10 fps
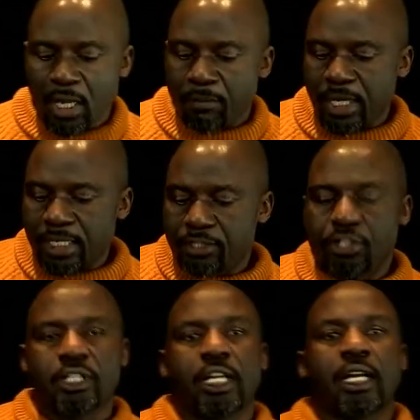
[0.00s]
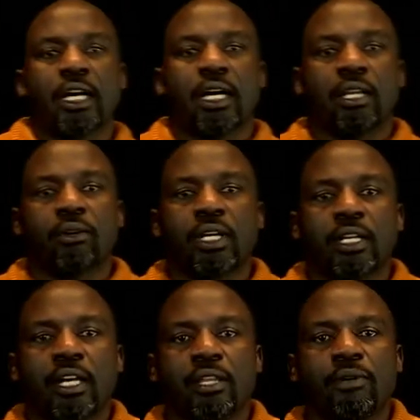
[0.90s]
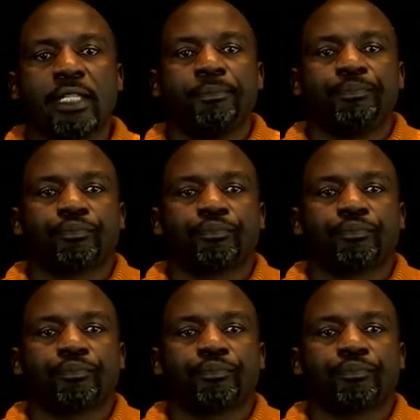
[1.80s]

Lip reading: But let's just take a look at another one.